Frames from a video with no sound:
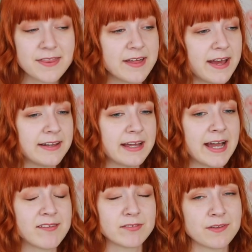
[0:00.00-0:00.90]
then
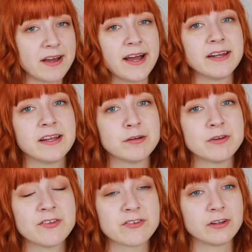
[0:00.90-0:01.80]
after that it,
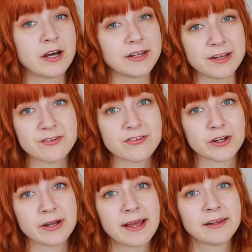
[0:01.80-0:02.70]
it's a lot
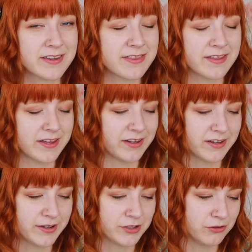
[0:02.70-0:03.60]
easier and
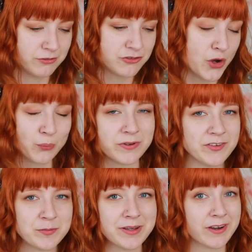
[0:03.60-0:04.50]
they don't
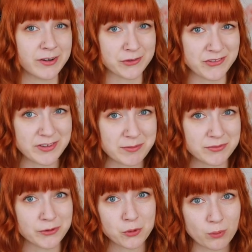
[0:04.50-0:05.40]
need to be ironed or steamed
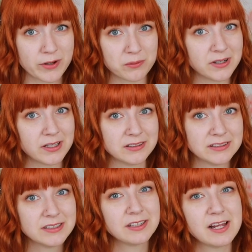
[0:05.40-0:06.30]
for quite a while.
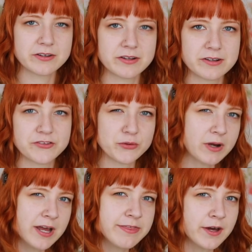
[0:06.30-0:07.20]
So
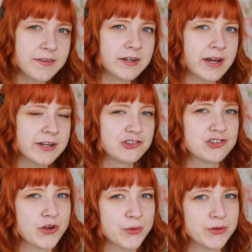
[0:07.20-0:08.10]
I thought that I'd
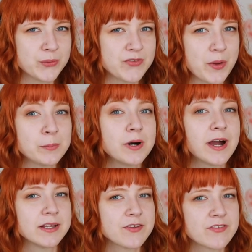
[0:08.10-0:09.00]
show you some
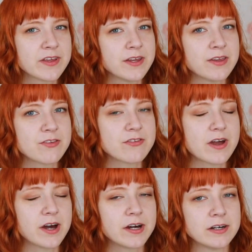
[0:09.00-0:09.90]
behind the scenes
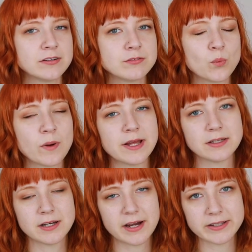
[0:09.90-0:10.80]
of
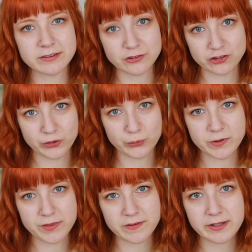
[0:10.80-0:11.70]
when I did a shoot
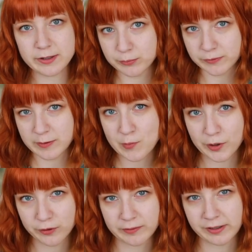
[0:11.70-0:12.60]
with Kimberly
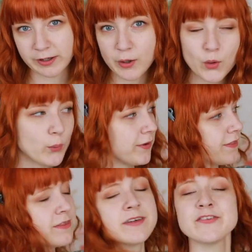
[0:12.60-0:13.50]
Margarita with
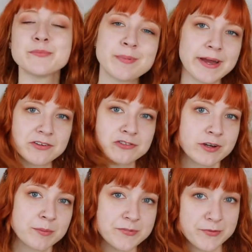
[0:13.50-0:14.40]
this
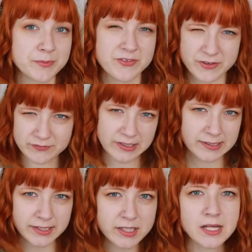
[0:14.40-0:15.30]
backdrop
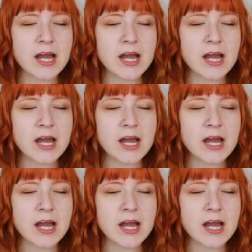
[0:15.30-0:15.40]
specifically.